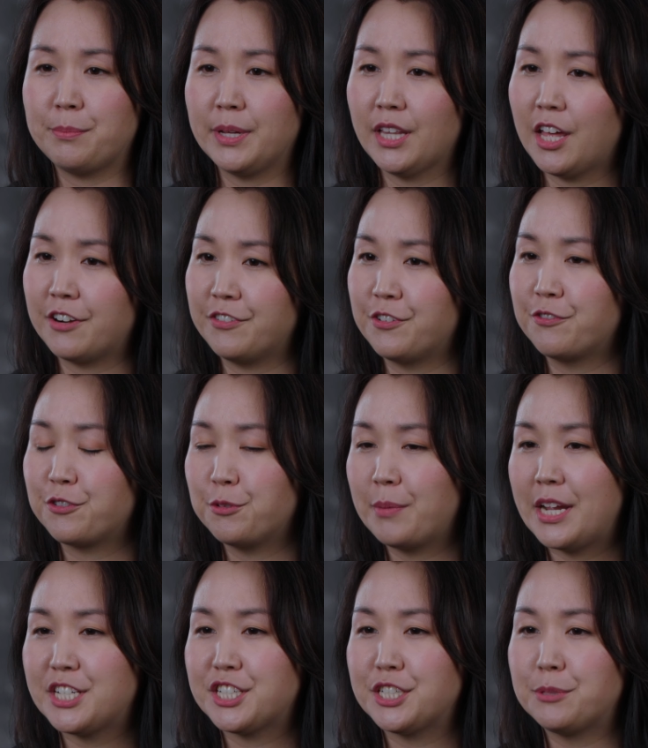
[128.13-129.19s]
to be a lot of
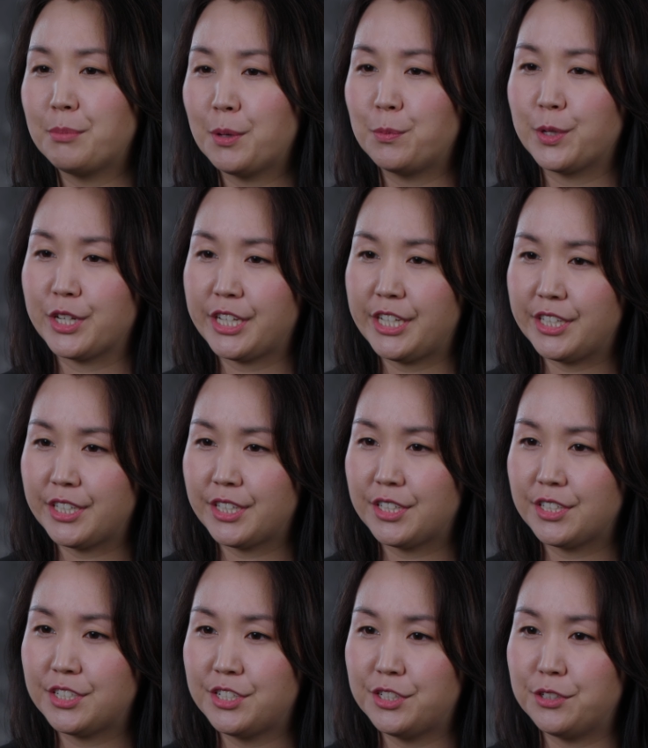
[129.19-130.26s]
information, but we're
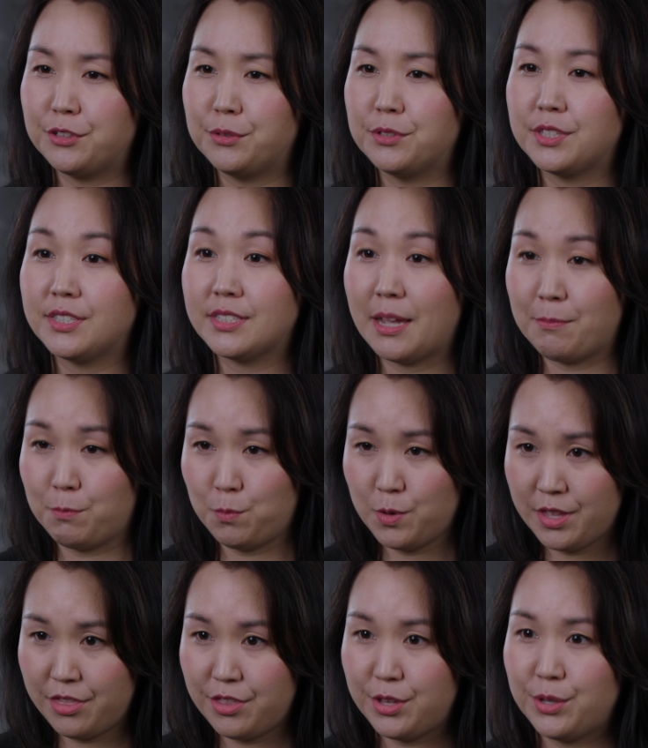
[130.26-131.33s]
here to step
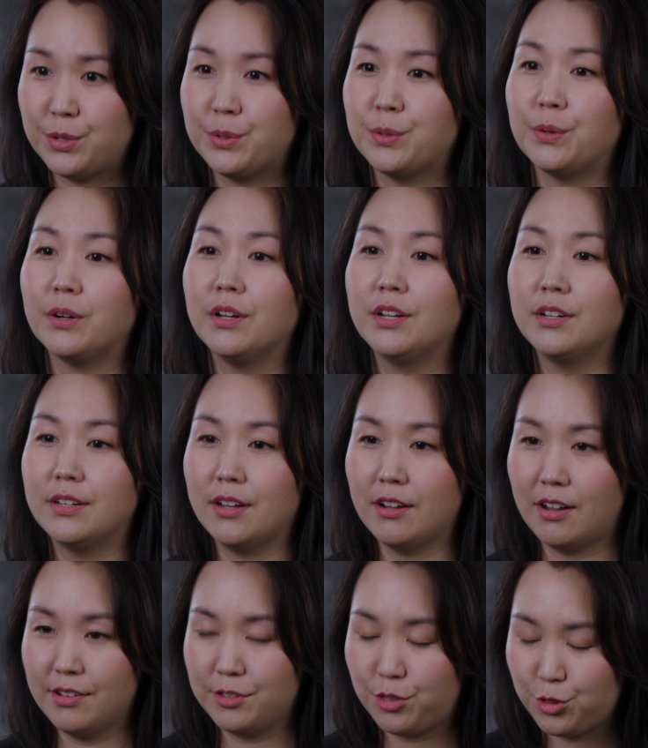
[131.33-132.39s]
with you
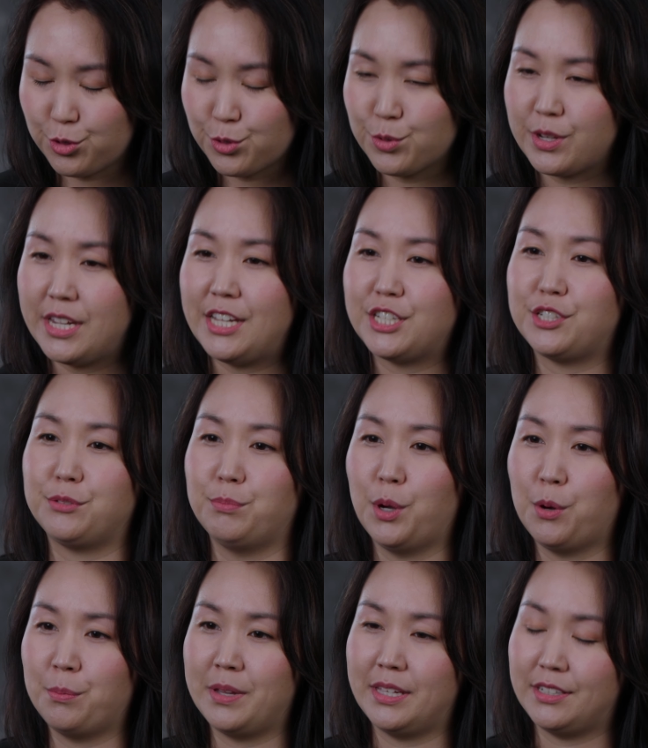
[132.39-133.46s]
through each
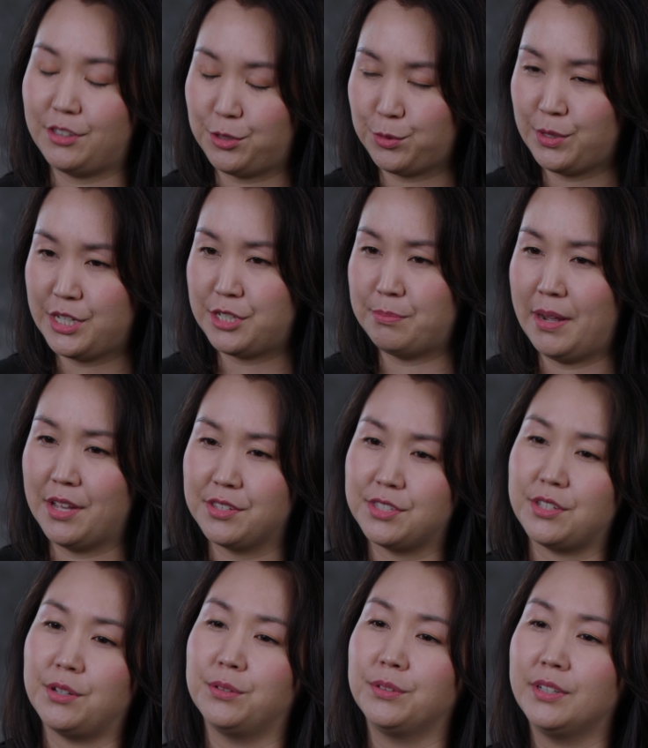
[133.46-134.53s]
moment, through each
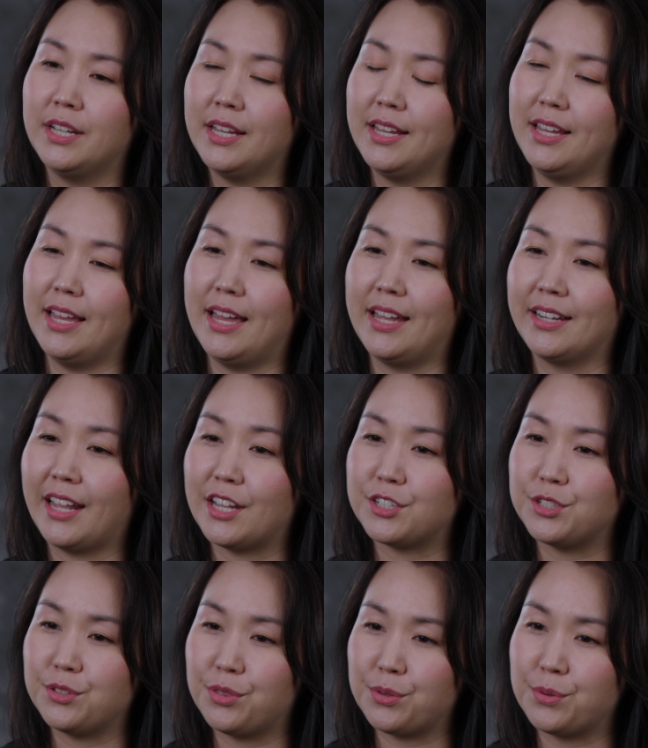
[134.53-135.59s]
milestone, and
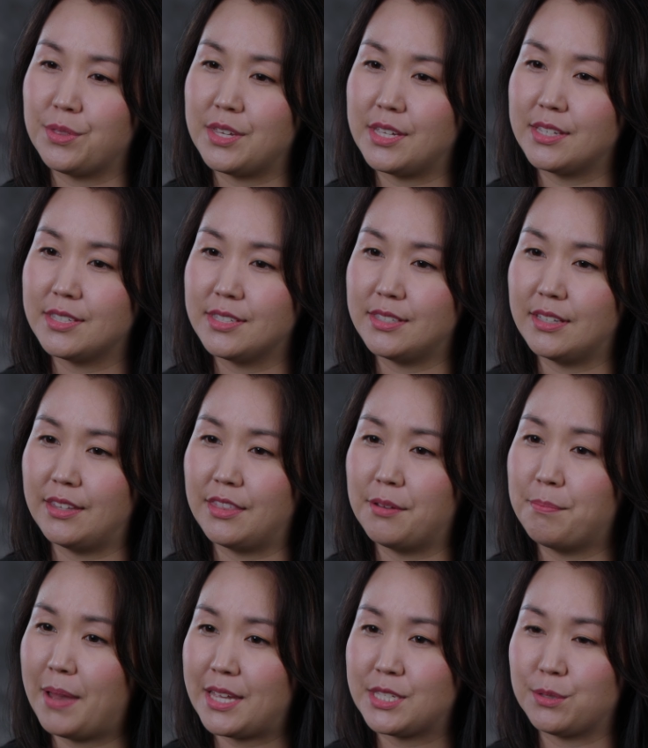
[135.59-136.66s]
get you through this in the
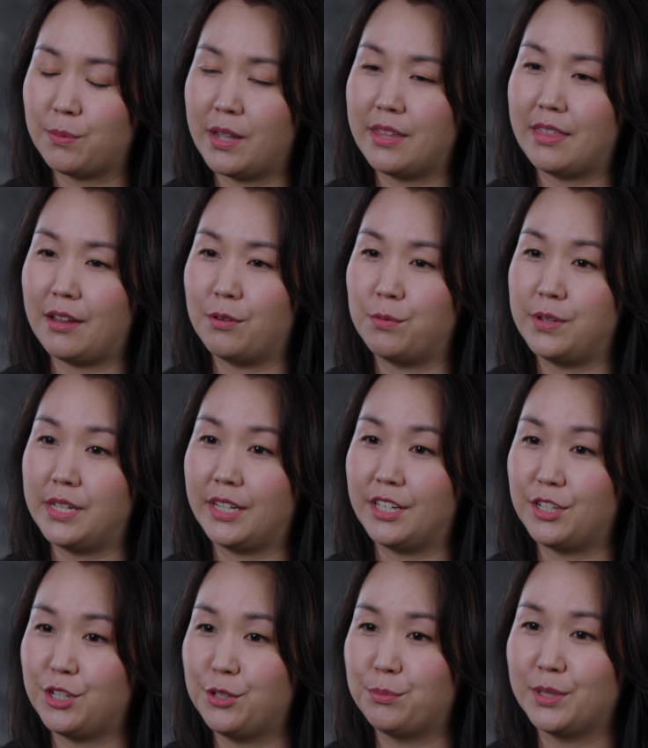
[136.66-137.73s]
best way that we
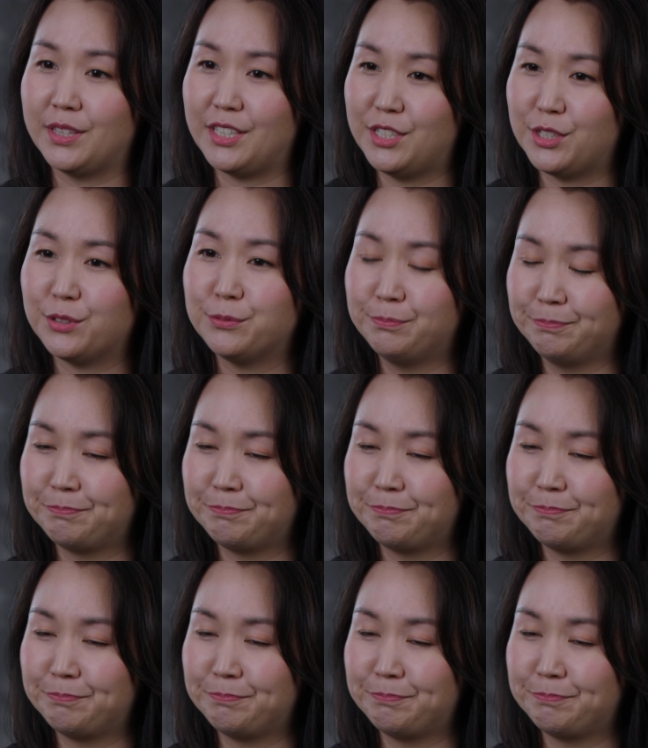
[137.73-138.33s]
can humanly do.